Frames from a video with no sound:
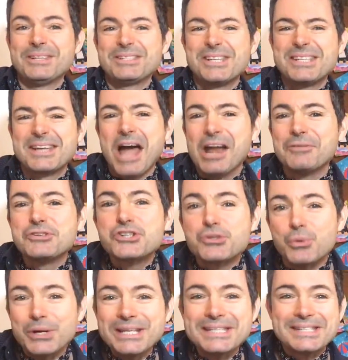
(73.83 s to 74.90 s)
this kind of
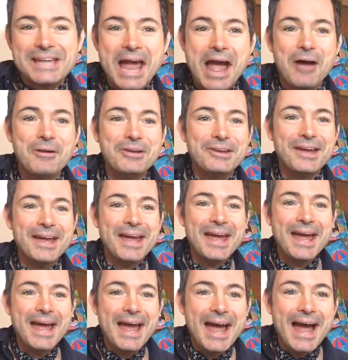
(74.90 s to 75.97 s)
sweet sound.
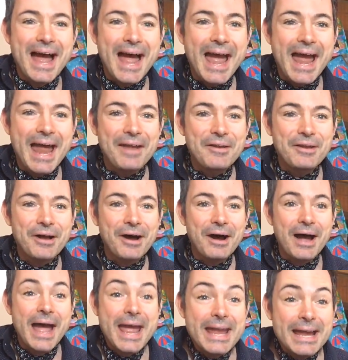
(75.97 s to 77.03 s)
And
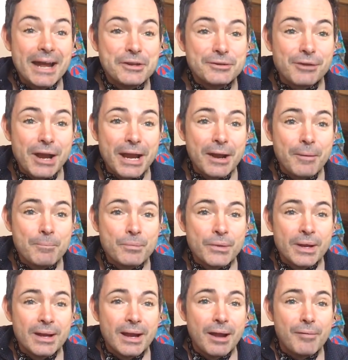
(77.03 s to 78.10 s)
hey, Andrea
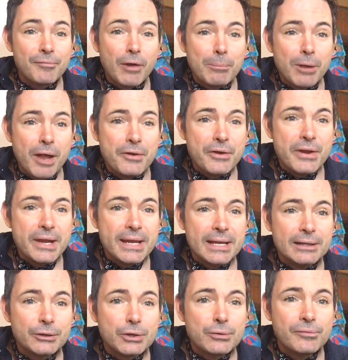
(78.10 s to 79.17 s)
from London
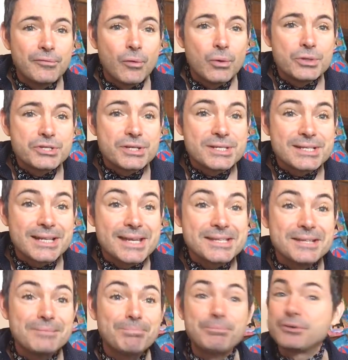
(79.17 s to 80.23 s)
here, looking forward to this
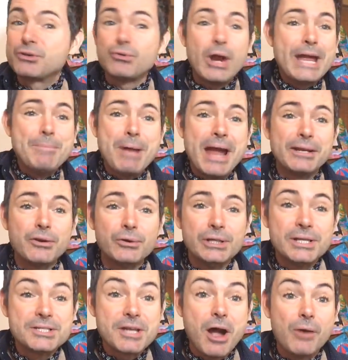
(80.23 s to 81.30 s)
lesson. Great, man, got
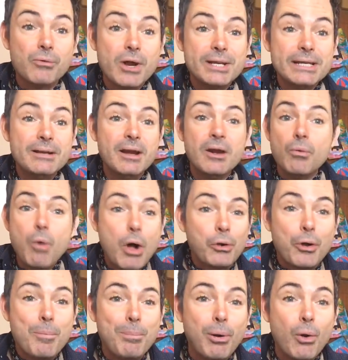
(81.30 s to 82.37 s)
your guitar ready.
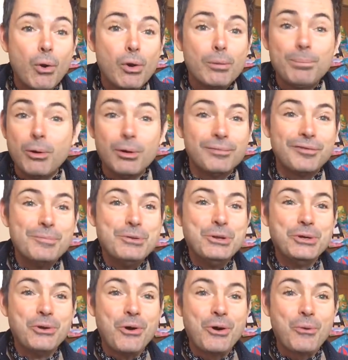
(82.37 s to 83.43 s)
Welcome, Paul. Paul from New
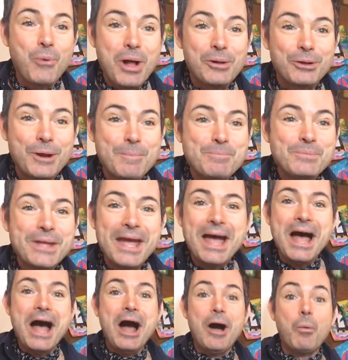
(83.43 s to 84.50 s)
York, welcome.
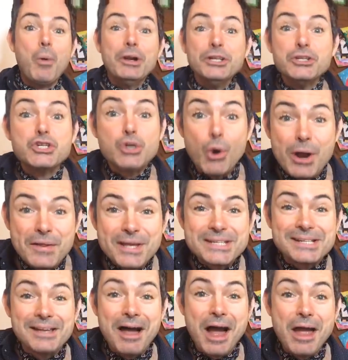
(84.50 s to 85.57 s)
When you join
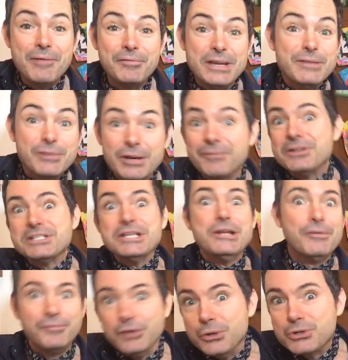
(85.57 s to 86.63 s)
this live, even if it's in
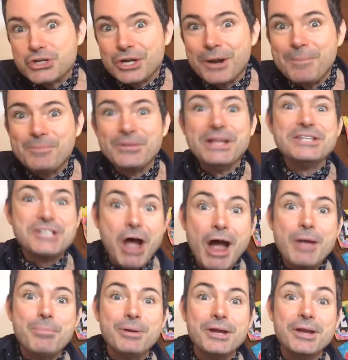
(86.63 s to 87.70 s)
the future, then
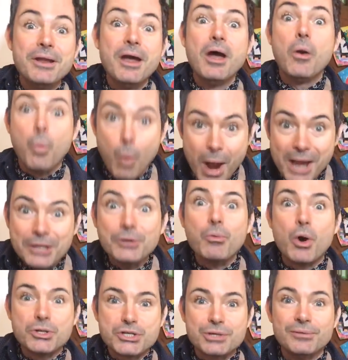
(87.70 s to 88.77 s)
type in where you're
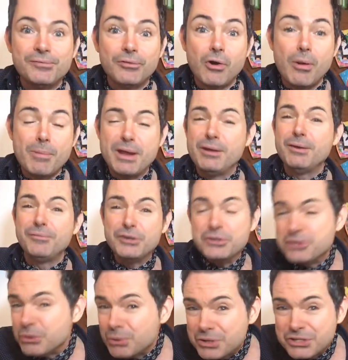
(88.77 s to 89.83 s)
watching from. And if you're
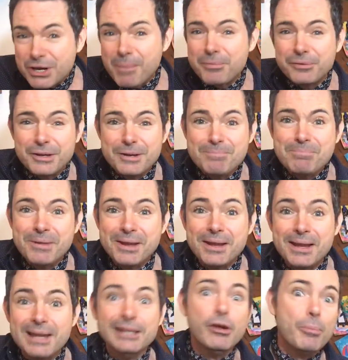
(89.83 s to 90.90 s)
doing something
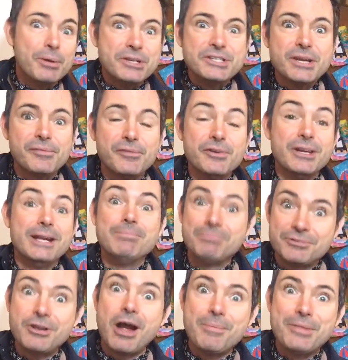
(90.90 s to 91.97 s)
a little bit different, then
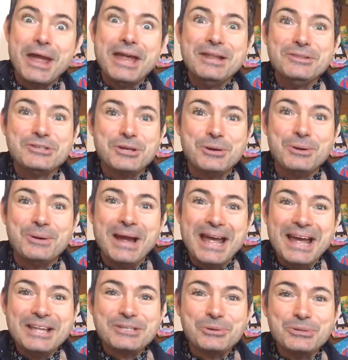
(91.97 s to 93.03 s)
type that in too.
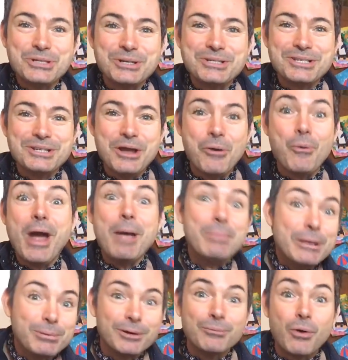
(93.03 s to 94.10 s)
It's always good to know where
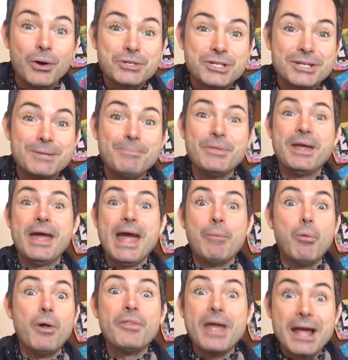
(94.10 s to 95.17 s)
people are watching
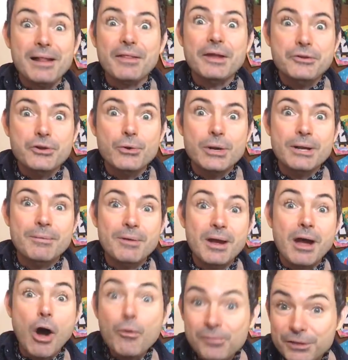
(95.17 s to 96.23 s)
and what the hell they're doing.
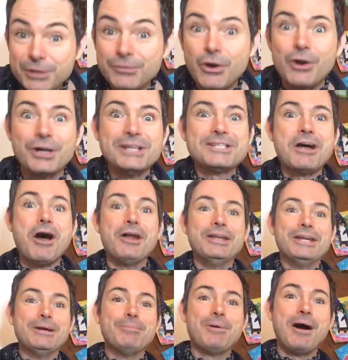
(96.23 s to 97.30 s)
Hopefully you've got a guitar
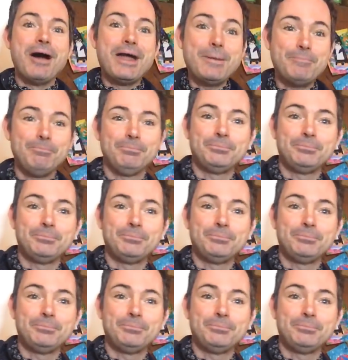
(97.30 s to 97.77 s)
nearby.